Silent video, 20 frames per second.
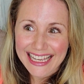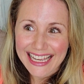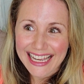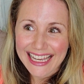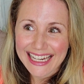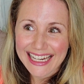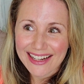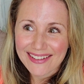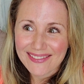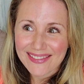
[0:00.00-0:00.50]

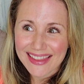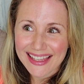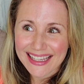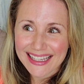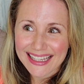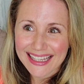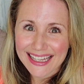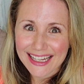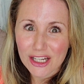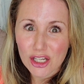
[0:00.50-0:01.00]
And I'm
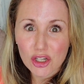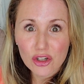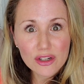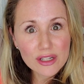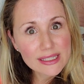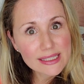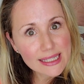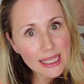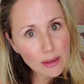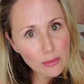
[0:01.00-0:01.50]
thinking, your
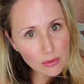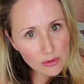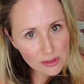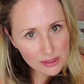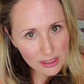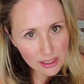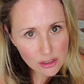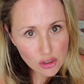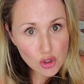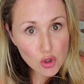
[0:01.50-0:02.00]
example
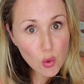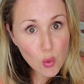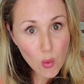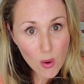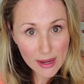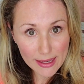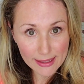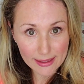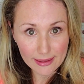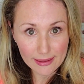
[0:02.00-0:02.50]
said
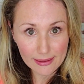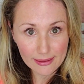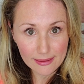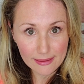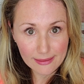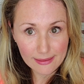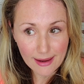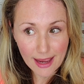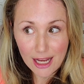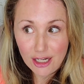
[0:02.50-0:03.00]
20.
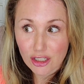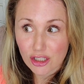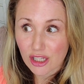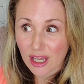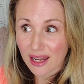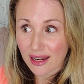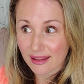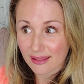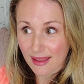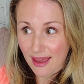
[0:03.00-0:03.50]
I just
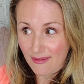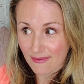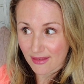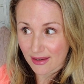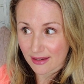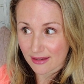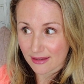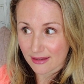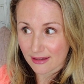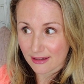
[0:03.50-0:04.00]
got 11.
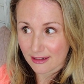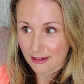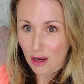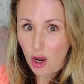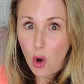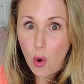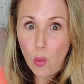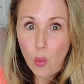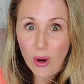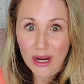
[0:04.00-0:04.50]

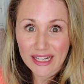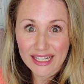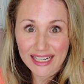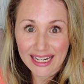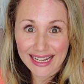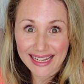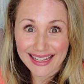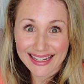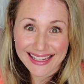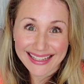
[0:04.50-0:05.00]
Why did
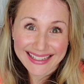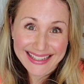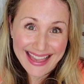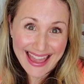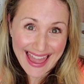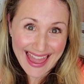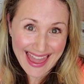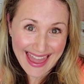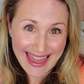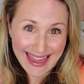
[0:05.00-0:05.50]
I get a
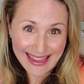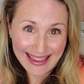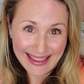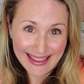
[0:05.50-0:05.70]
yay?